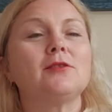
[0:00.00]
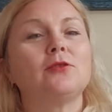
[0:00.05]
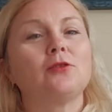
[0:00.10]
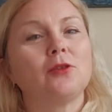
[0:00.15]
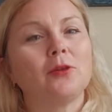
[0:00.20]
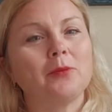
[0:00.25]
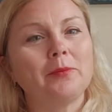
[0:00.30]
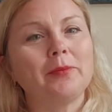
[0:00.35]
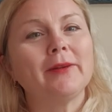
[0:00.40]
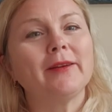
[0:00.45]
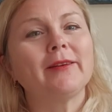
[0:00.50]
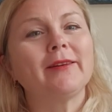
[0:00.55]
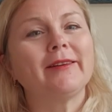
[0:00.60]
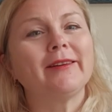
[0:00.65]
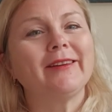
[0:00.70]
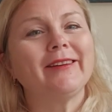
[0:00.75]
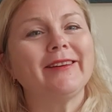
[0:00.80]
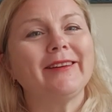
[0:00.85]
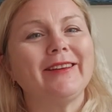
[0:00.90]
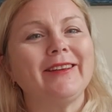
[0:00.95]

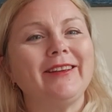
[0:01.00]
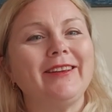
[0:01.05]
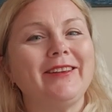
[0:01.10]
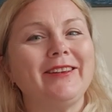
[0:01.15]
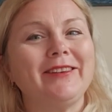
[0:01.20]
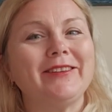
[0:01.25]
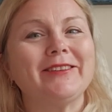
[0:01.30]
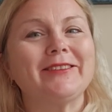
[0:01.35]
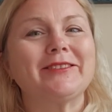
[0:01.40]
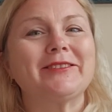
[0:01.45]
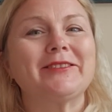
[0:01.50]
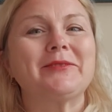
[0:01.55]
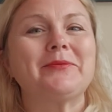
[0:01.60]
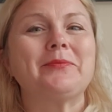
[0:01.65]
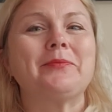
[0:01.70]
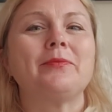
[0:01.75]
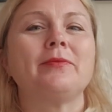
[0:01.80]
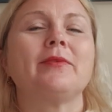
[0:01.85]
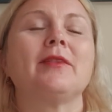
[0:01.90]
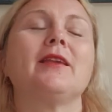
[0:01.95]
topic is
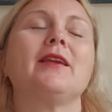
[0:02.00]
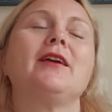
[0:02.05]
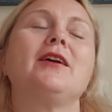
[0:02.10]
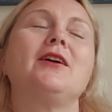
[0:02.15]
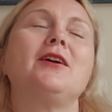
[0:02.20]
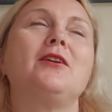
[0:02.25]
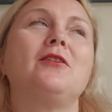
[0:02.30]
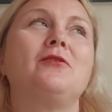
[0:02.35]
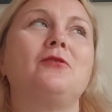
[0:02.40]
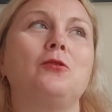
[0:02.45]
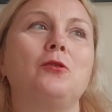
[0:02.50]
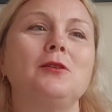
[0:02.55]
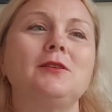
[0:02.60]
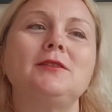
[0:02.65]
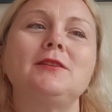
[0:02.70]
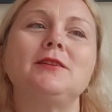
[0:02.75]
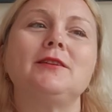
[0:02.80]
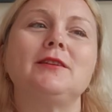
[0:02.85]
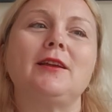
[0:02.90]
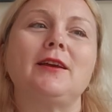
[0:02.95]

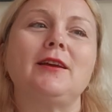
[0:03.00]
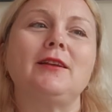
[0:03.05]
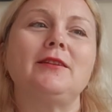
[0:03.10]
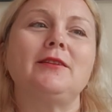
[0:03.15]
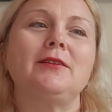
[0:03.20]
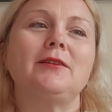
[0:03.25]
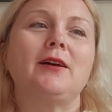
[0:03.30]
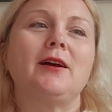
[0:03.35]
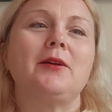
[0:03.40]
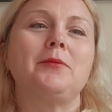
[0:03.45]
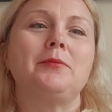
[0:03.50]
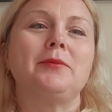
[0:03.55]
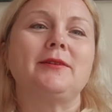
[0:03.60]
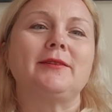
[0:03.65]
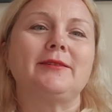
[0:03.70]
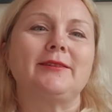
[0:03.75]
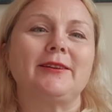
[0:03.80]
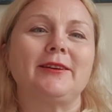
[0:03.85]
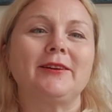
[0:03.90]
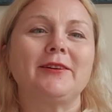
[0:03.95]
Fortinet
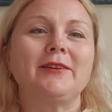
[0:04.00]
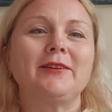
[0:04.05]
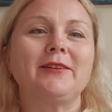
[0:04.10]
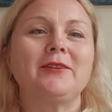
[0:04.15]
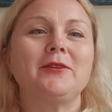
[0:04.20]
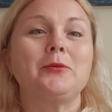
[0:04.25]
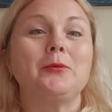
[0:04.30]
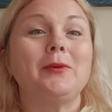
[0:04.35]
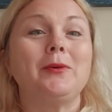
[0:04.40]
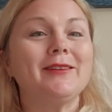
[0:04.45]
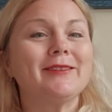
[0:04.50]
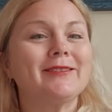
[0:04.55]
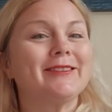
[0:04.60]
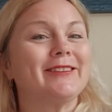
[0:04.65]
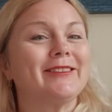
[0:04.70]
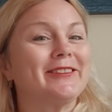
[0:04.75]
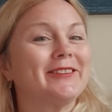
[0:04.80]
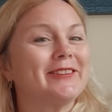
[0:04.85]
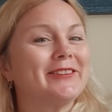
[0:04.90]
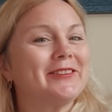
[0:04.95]
IPsec
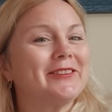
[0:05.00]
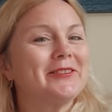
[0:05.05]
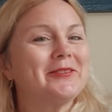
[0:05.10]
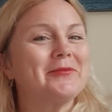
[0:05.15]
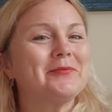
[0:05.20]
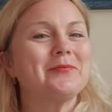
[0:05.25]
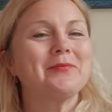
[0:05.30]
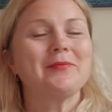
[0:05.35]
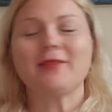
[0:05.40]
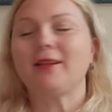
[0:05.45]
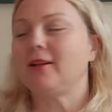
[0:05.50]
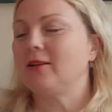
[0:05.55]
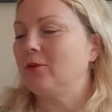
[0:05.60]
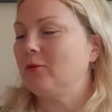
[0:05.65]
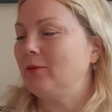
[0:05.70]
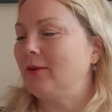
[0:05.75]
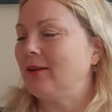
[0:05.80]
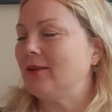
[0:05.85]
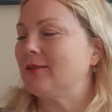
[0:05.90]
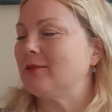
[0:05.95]
Wizard.
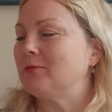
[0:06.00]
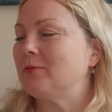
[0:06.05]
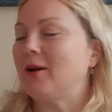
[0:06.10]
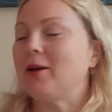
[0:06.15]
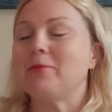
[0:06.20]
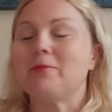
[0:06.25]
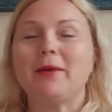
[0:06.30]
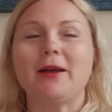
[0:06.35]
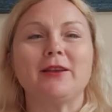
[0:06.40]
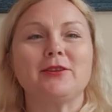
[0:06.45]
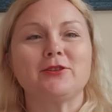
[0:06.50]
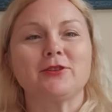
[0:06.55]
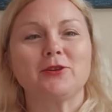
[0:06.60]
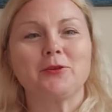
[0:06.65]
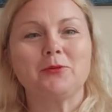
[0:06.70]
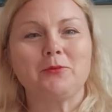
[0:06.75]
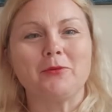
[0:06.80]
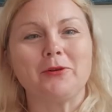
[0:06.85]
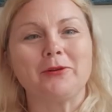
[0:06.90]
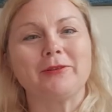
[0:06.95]
Where is my
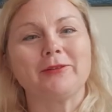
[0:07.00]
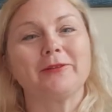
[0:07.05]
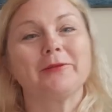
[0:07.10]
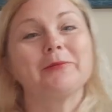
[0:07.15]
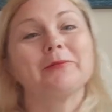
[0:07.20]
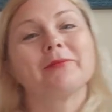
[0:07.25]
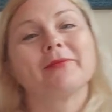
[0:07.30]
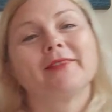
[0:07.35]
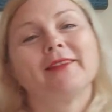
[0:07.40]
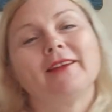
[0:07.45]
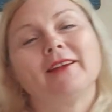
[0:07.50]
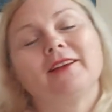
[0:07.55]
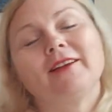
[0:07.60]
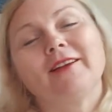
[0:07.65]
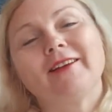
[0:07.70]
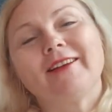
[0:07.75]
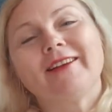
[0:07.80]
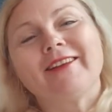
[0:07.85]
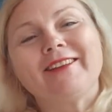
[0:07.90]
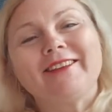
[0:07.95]
magic wand?
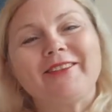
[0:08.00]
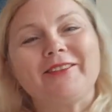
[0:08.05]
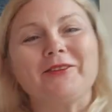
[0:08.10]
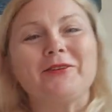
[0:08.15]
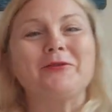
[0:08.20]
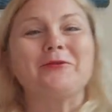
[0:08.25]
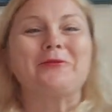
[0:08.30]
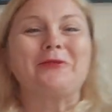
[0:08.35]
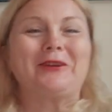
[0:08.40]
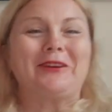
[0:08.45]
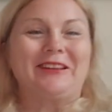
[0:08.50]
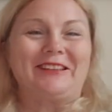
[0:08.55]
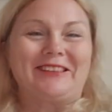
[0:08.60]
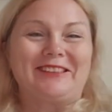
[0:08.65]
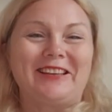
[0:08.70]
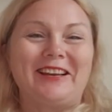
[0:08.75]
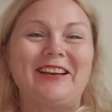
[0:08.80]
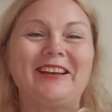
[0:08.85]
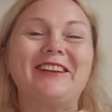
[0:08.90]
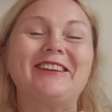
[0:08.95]
No worries.
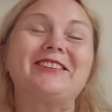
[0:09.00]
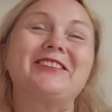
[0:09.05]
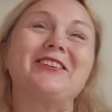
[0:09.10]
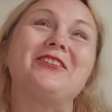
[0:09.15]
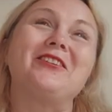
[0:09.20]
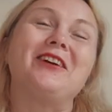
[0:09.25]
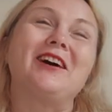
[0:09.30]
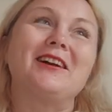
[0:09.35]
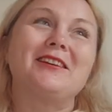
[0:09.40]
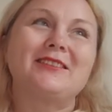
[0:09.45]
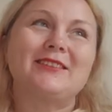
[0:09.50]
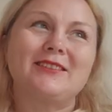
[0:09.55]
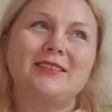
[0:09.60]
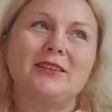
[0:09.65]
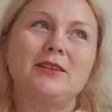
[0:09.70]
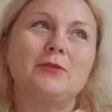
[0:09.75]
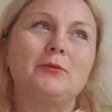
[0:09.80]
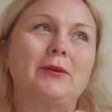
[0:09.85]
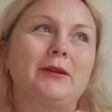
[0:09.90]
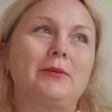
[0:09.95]
So I
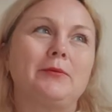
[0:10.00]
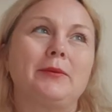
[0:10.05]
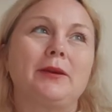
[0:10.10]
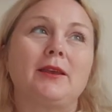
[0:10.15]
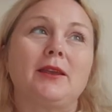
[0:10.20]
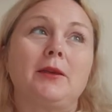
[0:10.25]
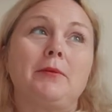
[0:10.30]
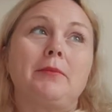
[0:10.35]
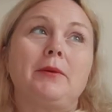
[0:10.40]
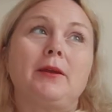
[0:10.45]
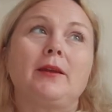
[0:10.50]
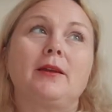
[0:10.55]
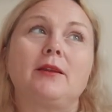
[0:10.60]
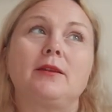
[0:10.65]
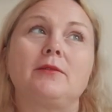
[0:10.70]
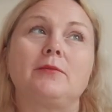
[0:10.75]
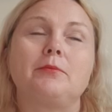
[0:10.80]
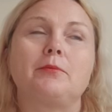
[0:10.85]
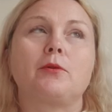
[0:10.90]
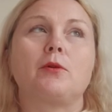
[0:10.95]
still will be keeping
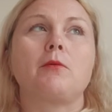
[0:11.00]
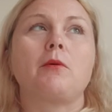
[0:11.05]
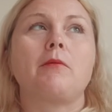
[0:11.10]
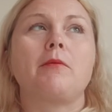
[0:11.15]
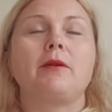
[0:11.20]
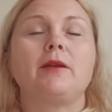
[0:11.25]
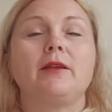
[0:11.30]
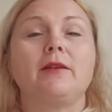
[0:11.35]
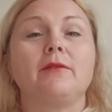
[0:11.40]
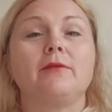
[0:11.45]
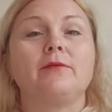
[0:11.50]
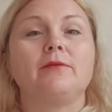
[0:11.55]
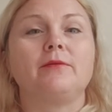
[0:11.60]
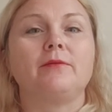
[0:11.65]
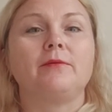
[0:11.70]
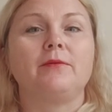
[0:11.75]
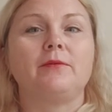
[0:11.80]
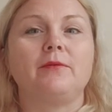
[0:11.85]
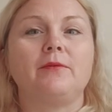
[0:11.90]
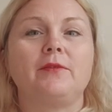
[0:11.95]
it probably
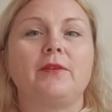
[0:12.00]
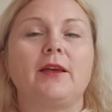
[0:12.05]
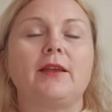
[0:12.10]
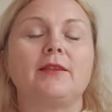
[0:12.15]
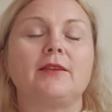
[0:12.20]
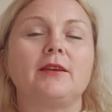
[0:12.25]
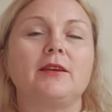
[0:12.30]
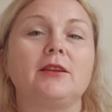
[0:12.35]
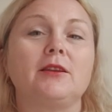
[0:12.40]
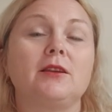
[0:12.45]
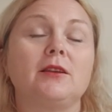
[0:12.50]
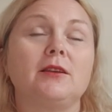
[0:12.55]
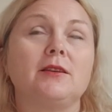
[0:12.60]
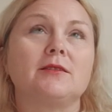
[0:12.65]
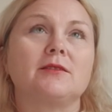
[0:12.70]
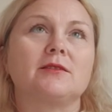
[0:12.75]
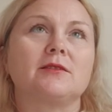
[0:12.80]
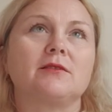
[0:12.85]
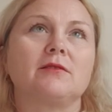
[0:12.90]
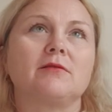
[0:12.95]
that it
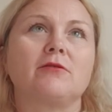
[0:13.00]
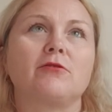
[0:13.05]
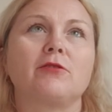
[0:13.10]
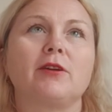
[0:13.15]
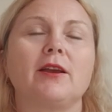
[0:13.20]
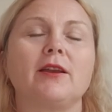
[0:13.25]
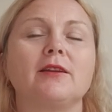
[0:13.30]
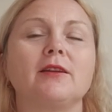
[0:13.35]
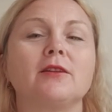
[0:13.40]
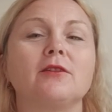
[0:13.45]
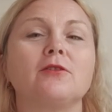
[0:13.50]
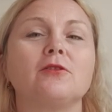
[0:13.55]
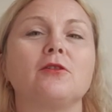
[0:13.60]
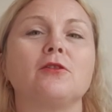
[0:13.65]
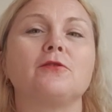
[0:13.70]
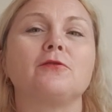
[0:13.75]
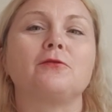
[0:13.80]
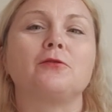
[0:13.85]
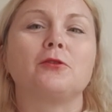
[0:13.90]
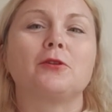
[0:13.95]
is created
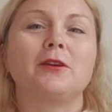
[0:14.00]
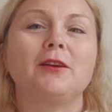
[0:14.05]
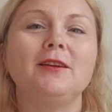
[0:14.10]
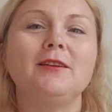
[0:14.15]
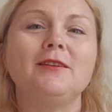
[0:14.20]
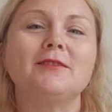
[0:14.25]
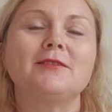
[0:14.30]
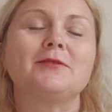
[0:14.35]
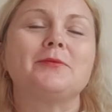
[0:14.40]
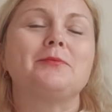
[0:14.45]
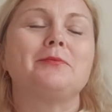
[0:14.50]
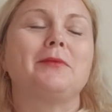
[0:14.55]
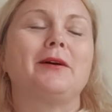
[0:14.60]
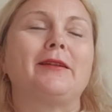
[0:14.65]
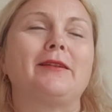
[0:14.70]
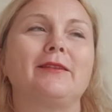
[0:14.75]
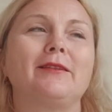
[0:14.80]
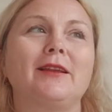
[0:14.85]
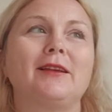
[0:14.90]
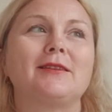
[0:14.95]
not for kids,
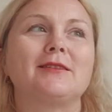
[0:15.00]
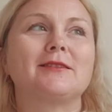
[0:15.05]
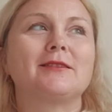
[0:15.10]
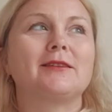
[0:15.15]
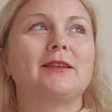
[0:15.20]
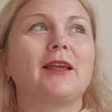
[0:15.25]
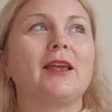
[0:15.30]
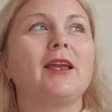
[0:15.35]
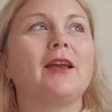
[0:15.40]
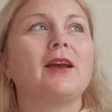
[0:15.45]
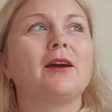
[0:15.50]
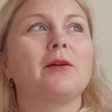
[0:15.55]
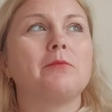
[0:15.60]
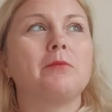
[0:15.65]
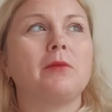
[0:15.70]
but let's talk